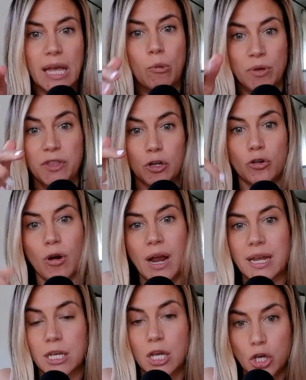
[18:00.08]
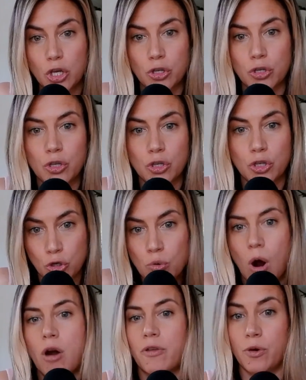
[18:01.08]
when they're crying, you
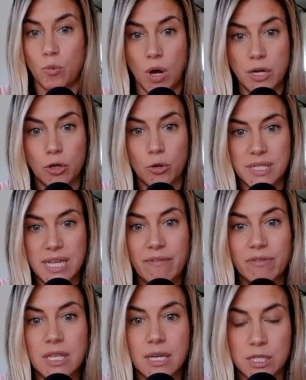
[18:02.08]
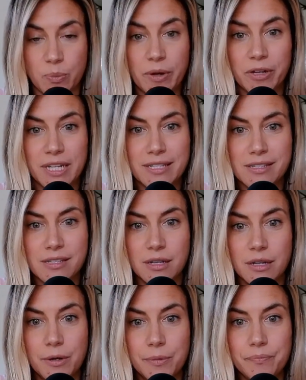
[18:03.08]
are the one who is having the experience.
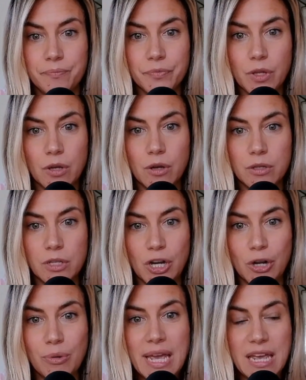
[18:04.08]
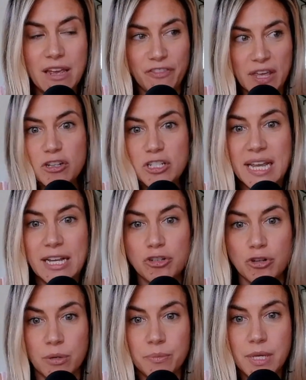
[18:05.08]
If their
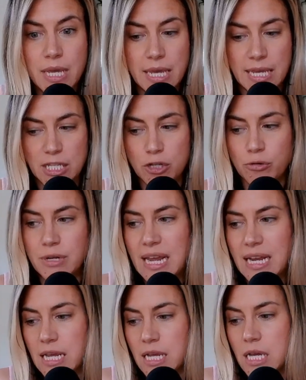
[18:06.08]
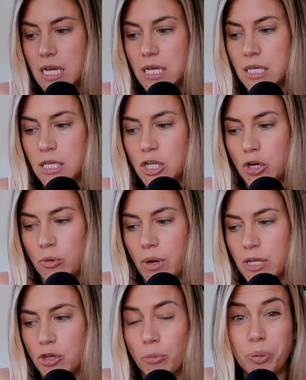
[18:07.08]
tantrum is creating,
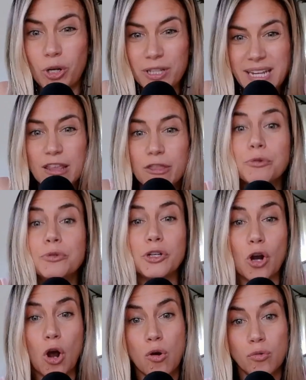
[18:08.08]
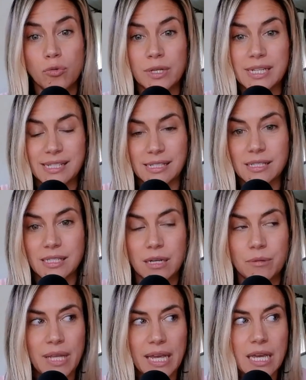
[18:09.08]
you're pulling it through your own
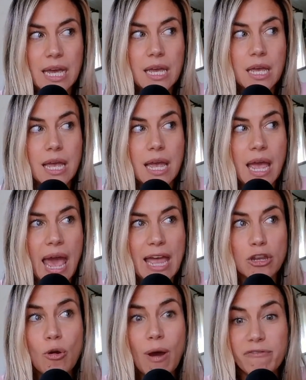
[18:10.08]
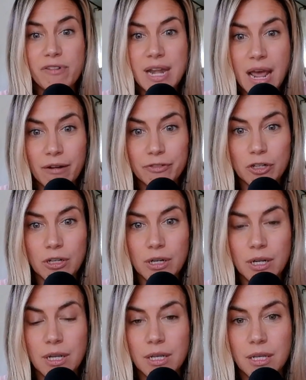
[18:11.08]
system, and you have never
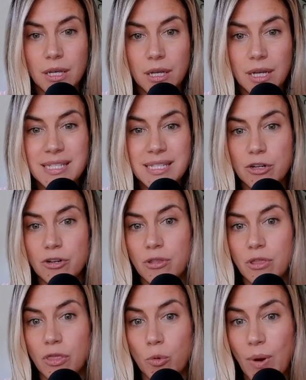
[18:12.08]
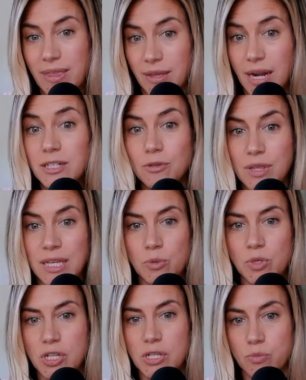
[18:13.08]
considered the way that I do things,
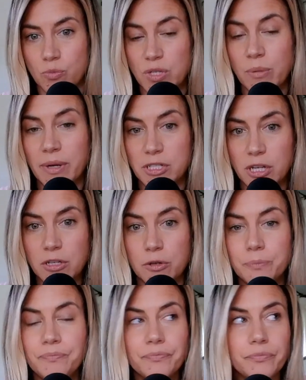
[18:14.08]
which I'm about to tell you.